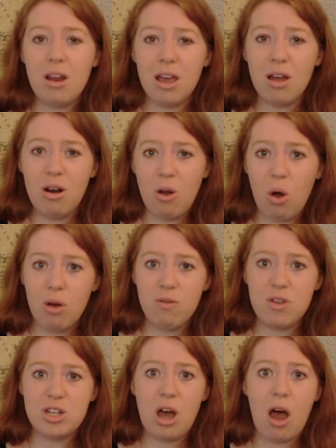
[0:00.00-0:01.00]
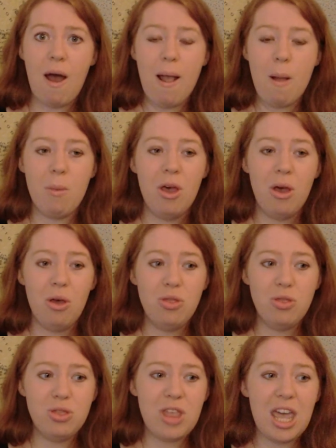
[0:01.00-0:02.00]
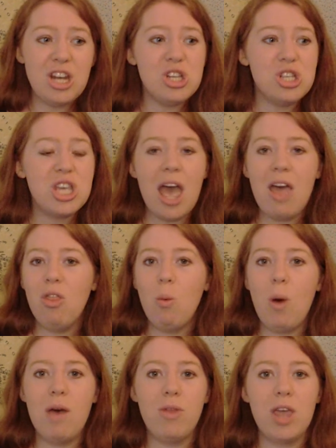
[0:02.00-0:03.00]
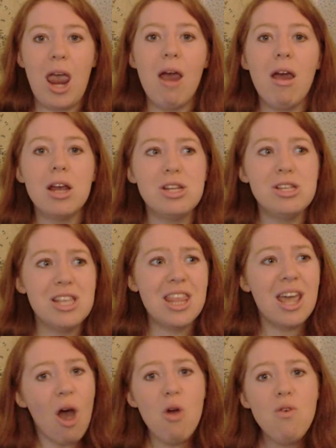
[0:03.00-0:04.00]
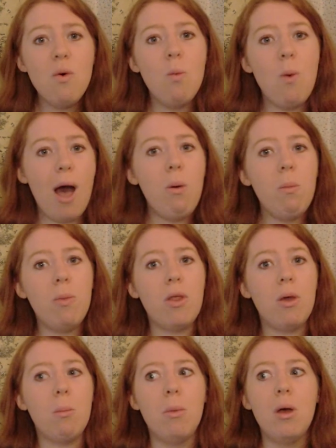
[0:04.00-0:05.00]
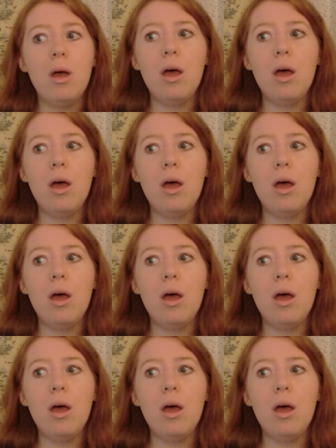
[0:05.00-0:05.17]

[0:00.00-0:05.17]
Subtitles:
like a lot of the time they just get in the way of the characters and they overwhelm them.